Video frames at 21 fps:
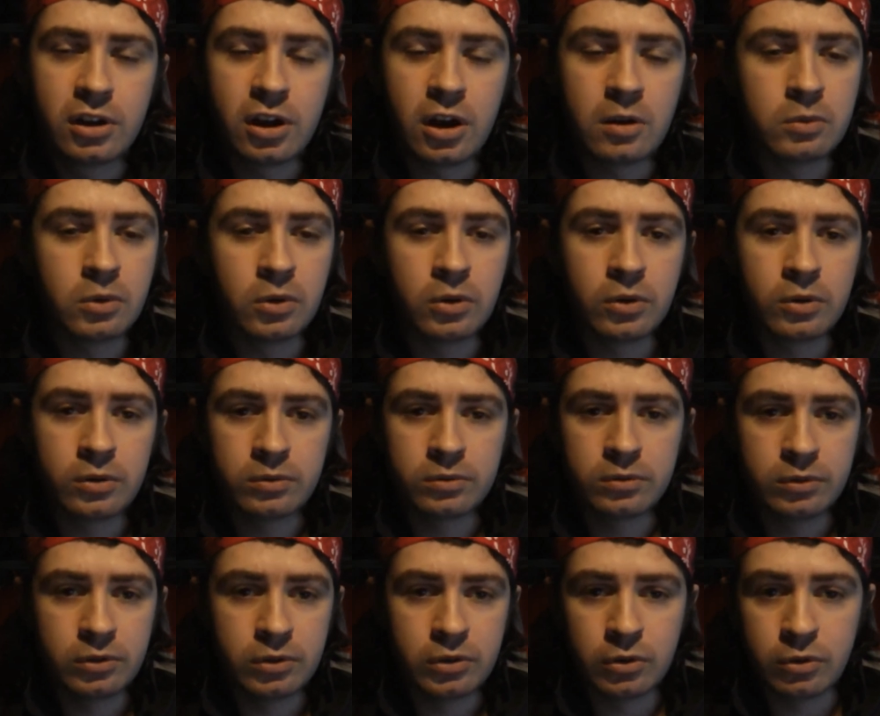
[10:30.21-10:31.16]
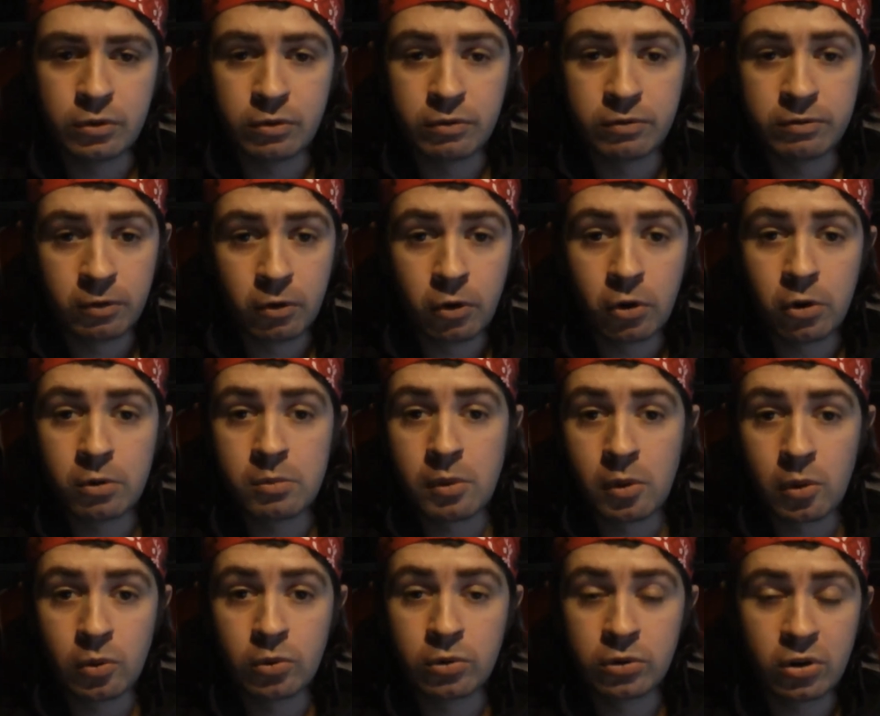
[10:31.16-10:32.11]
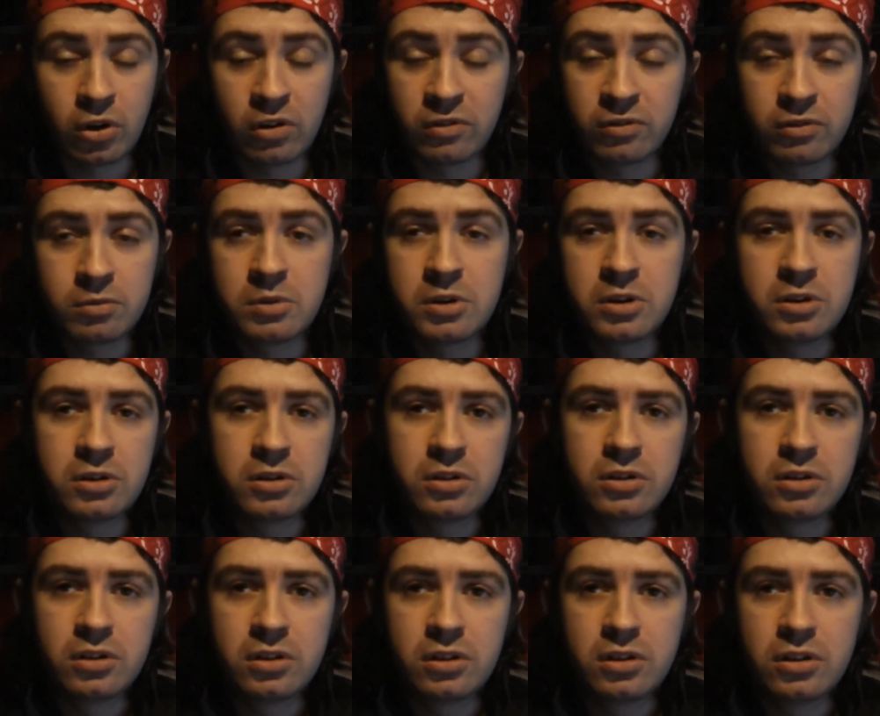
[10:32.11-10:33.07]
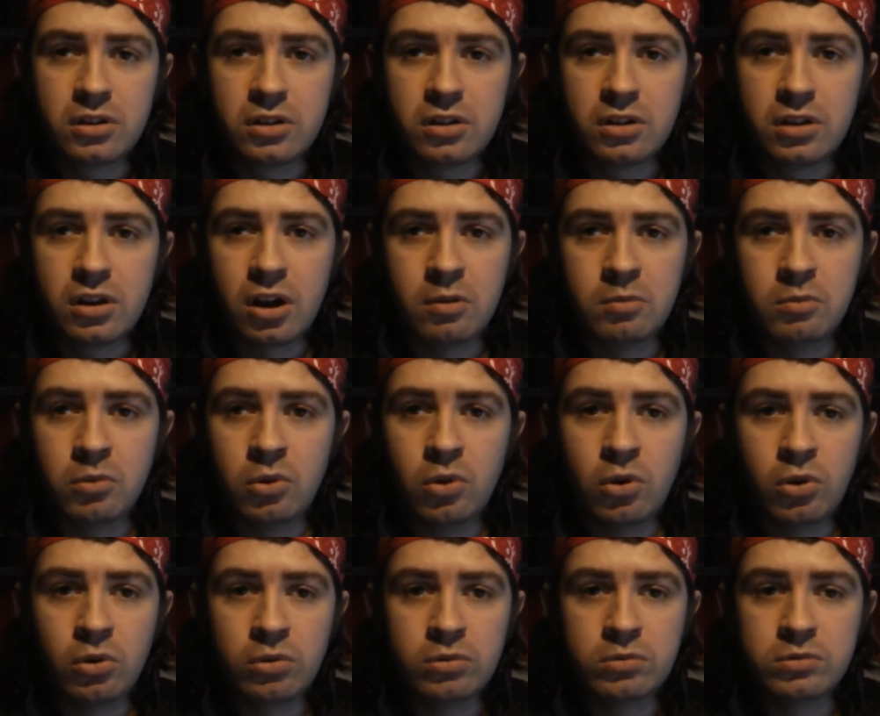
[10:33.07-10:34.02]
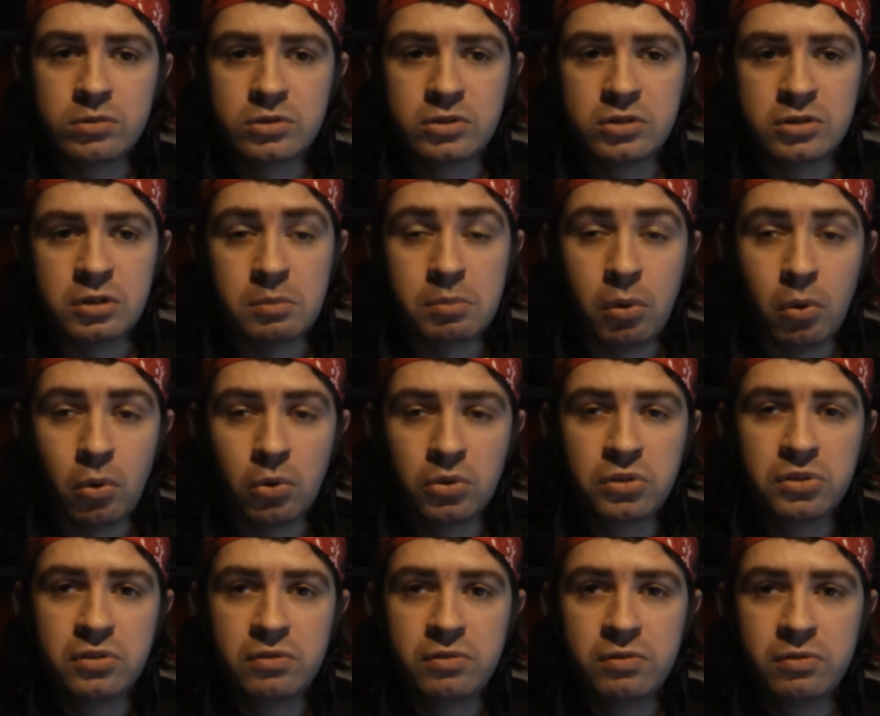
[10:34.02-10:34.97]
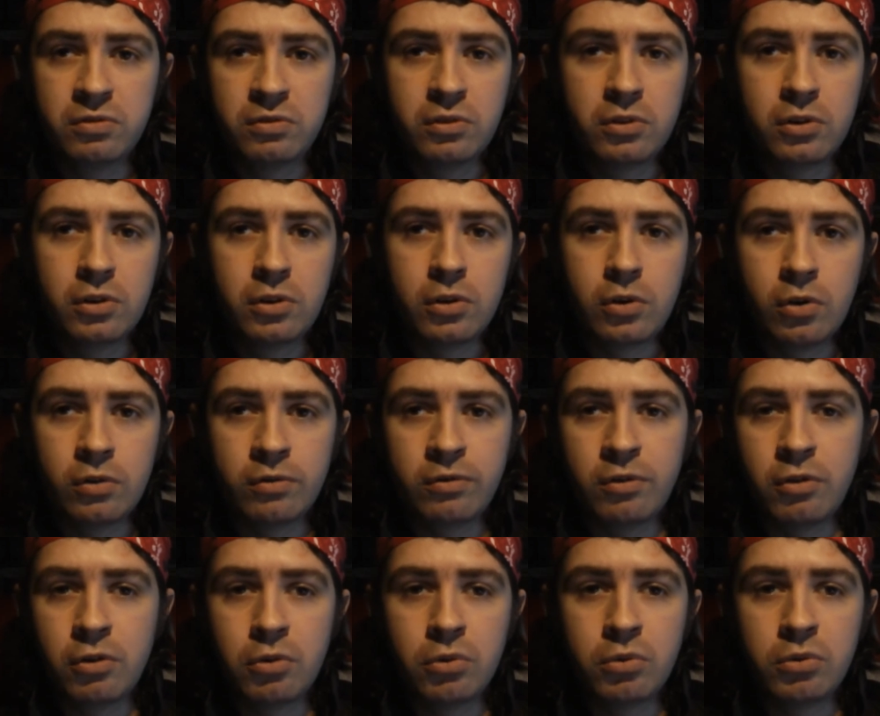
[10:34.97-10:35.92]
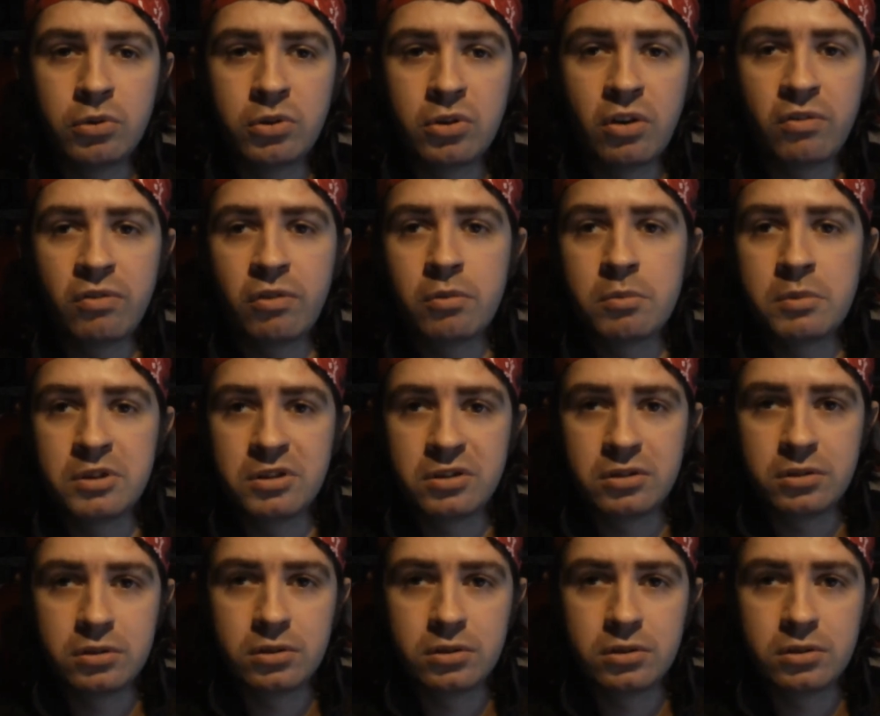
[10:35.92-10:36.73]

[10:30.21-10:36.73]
I'm not, for my own government. I'm not supportive of our own government.